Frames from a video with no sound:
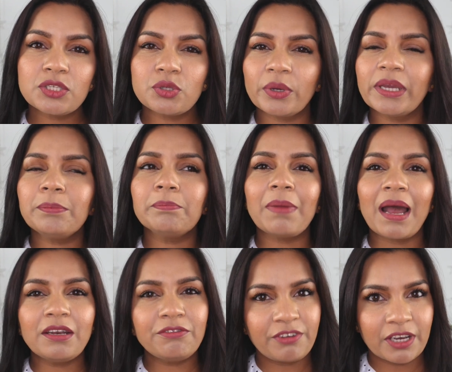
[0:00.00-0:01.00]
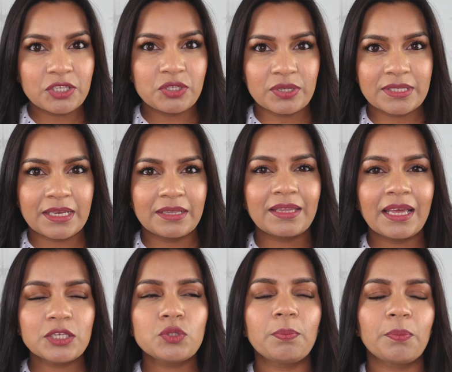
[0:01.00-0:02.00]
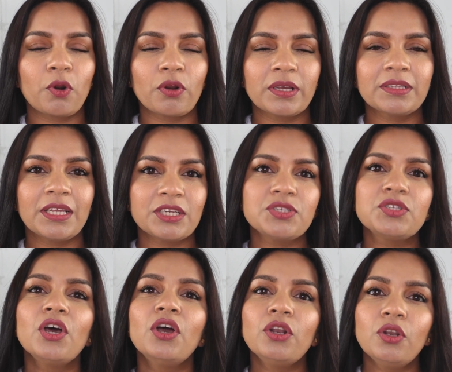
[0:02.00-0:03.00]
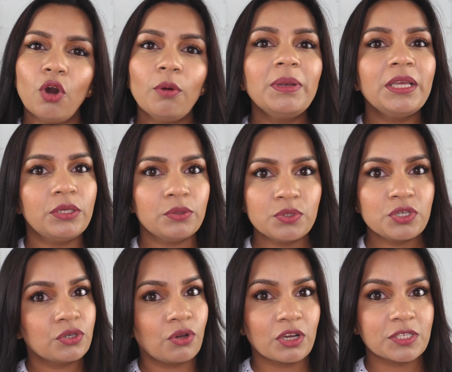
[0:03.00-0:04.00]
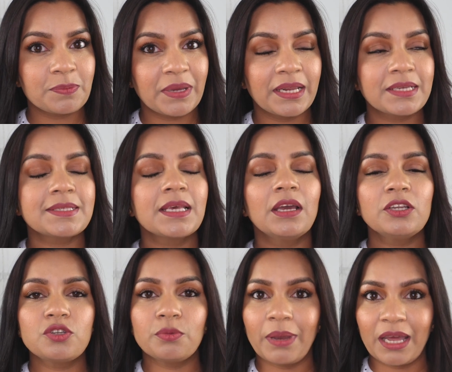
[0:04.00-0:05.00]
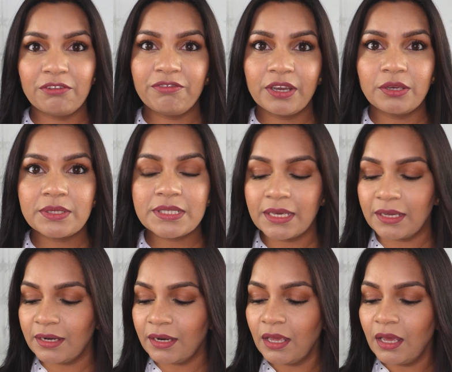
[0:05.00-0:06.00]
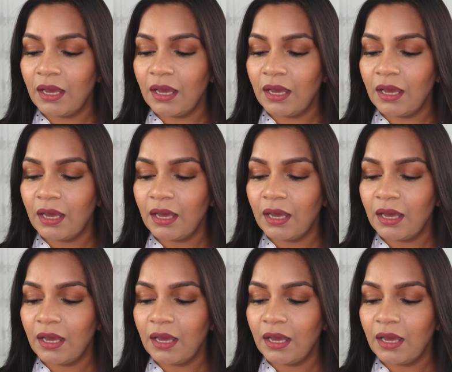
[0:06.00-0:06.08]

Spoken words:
So it mattifies your skin. That is a product that is normally used in cosmetics to mattify your skin.